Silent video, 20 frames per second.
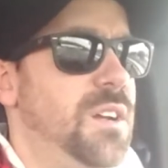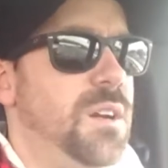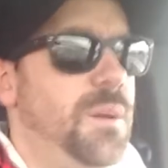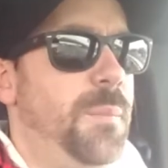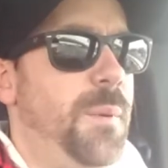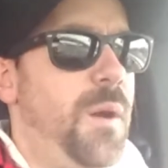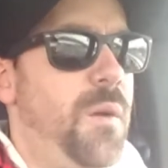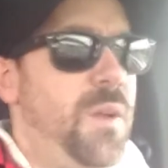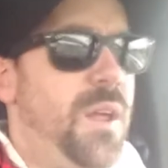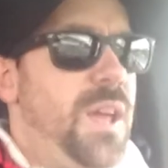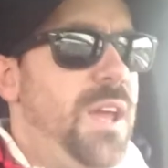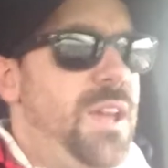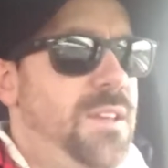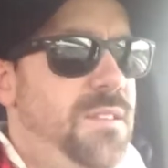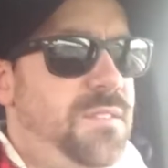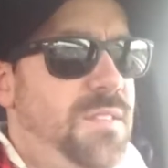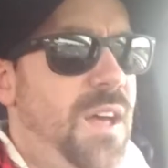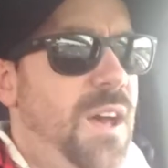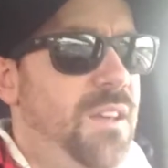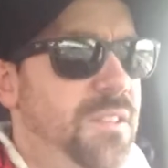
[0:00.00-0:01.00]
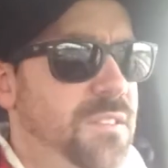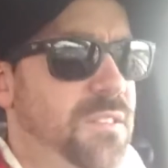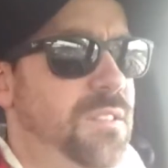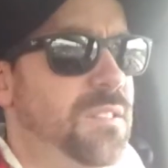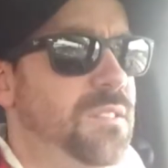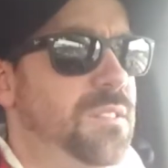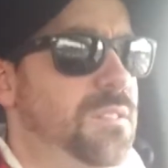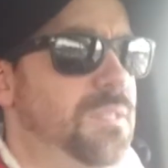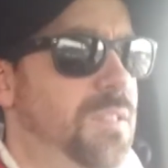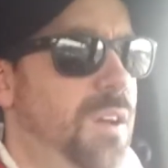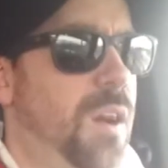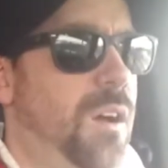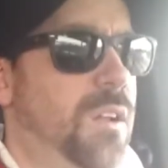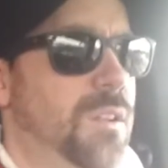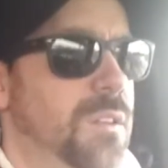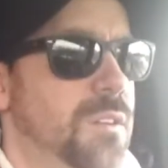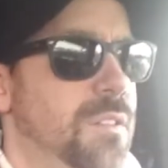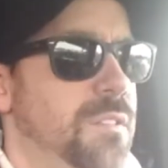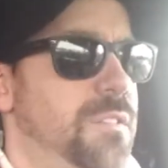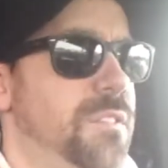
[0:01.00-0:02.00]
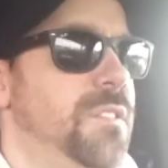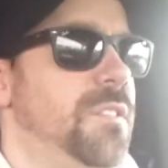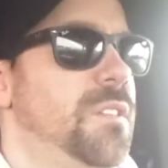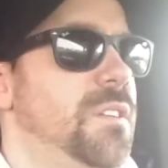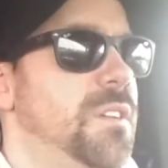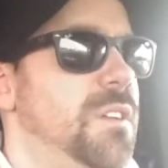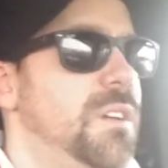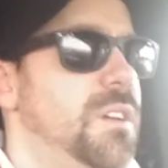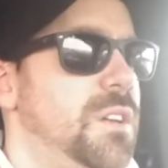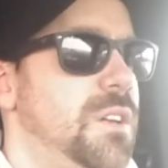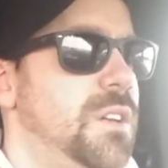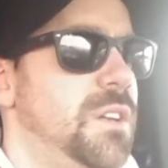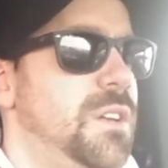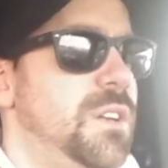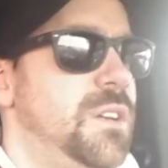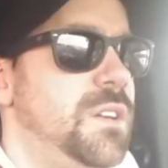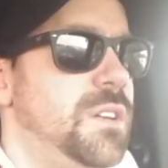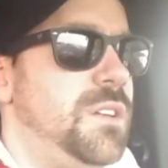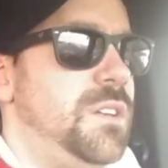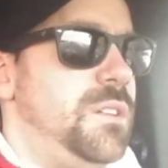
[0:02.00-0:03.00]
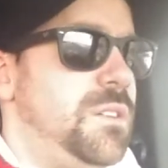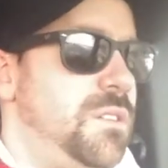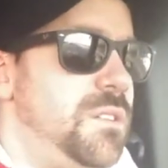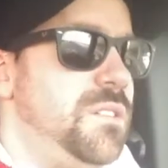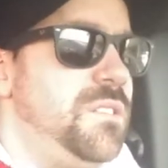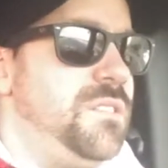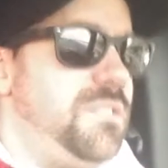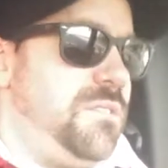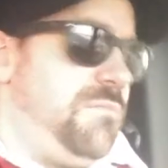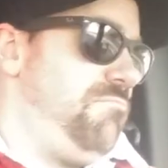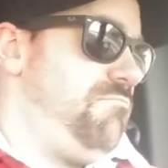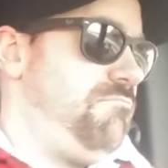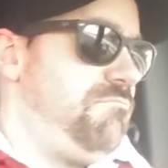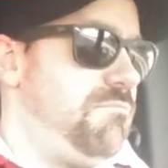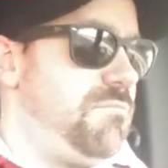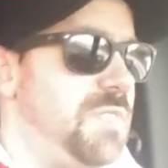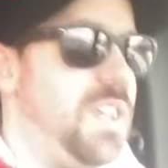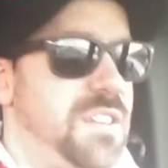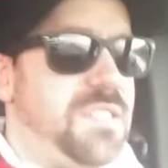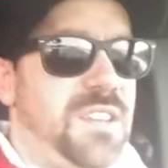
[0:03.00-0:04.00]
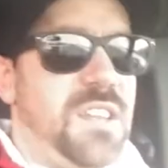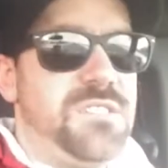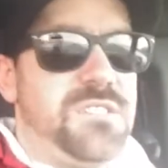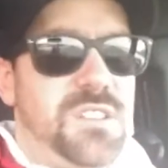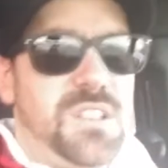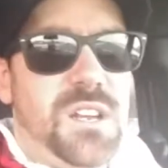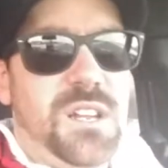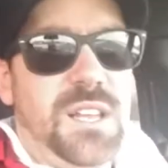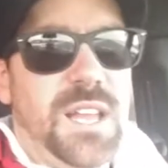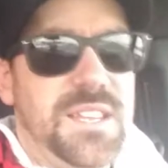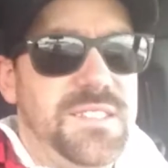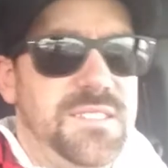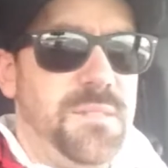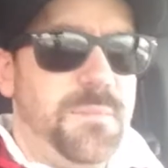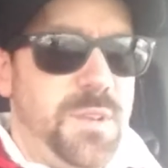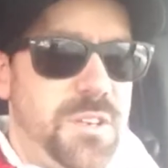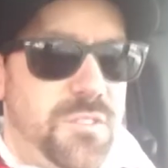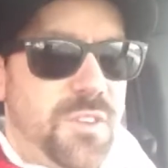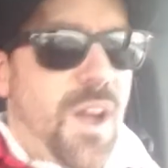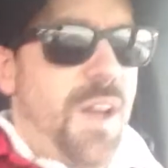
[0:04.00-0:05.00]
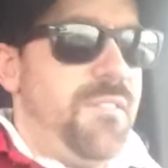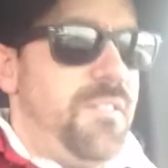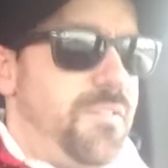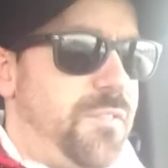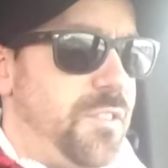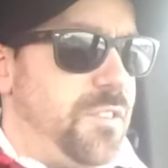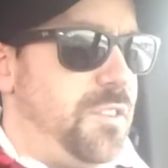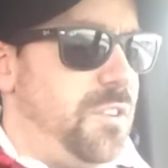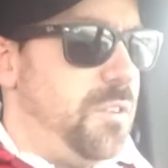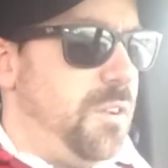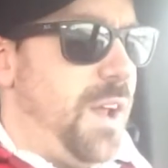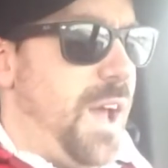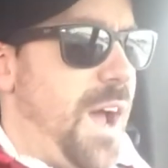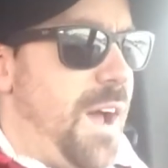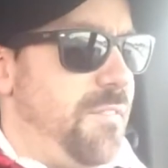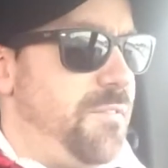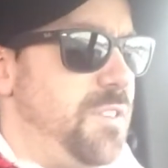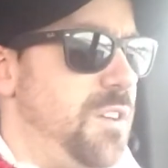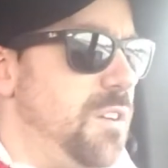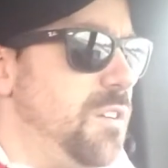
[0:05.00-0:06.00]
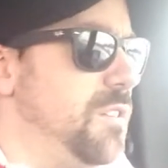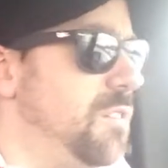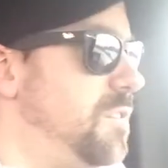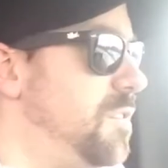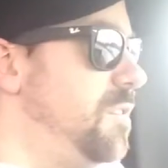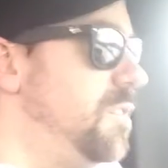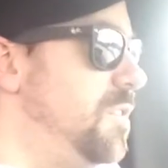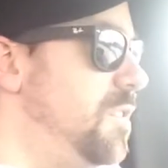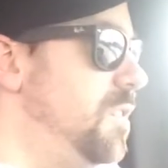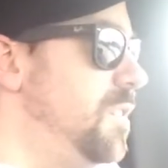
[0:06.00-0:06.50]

about $8,000, essentially, to let somebody drive it for 2.5 years.